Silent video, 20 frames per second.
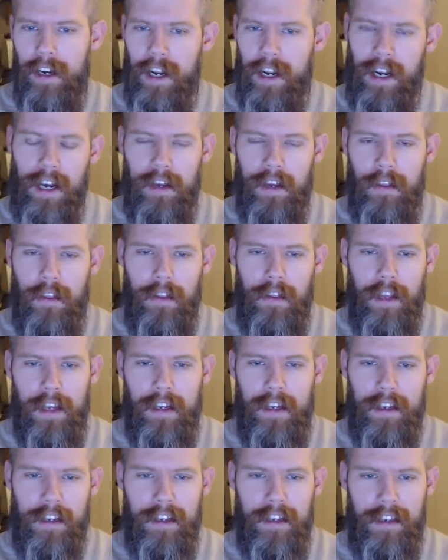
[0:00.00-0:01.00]
I think
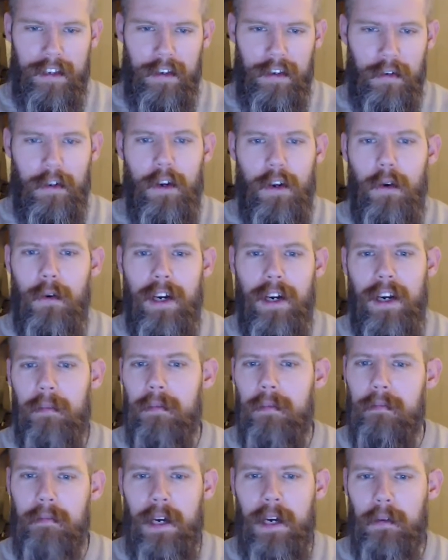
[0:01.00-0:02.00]
you know what
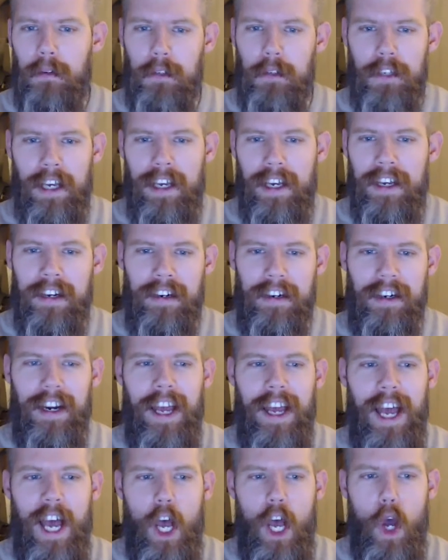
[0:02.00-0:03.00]
I'm about to say here.
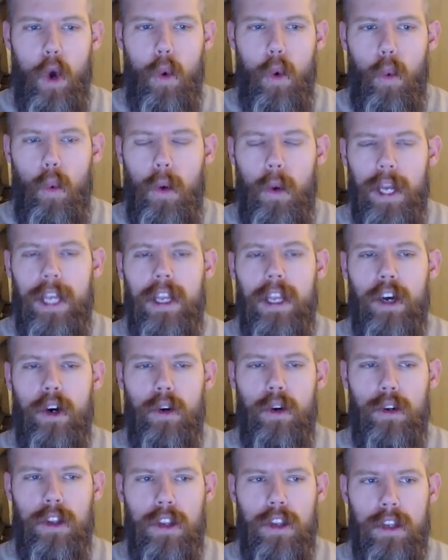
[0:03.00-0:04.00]
We
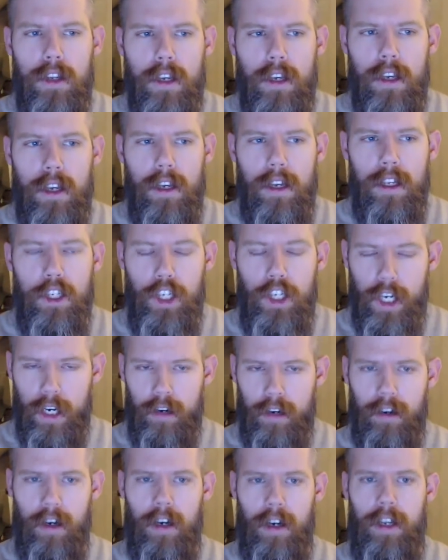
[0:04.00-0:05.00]
don't
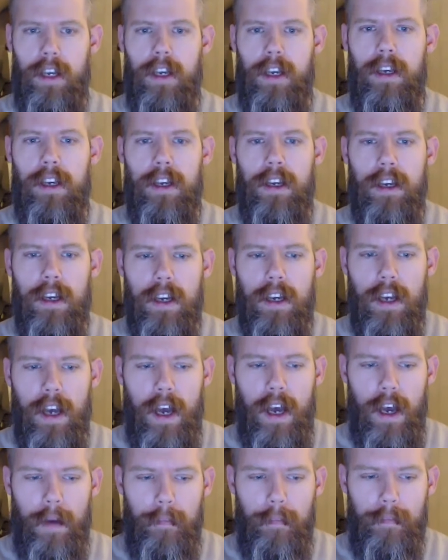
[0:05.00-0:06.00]
generally
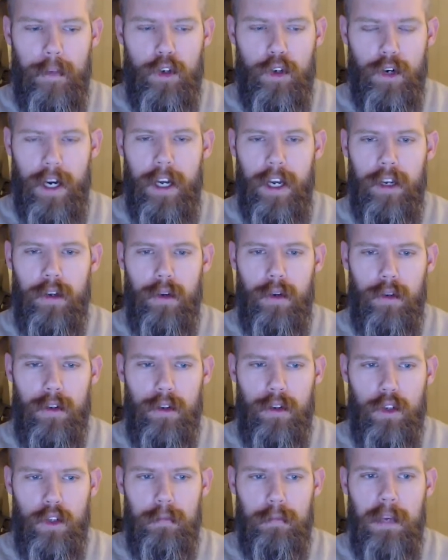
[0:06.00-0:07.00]
try to
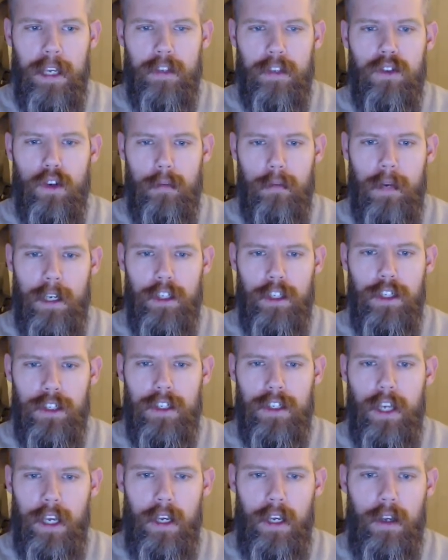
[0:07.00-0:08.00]
speak so much and
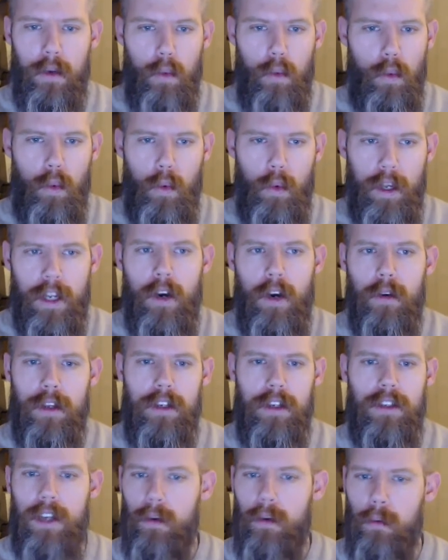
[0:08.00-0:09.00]
say, we know
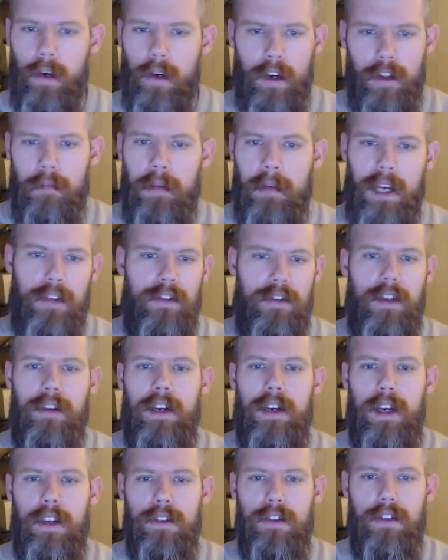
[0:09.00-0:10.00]
this stuff, we are the best
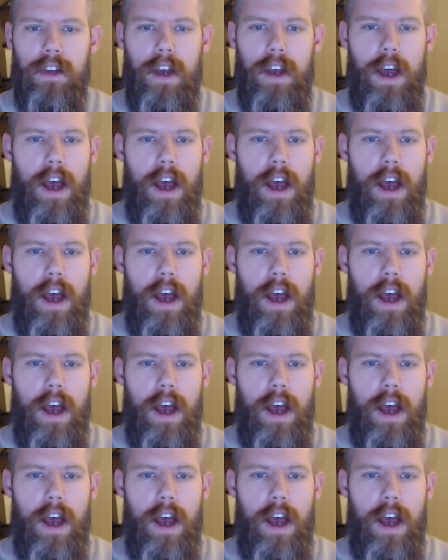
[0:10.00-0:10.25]
there is.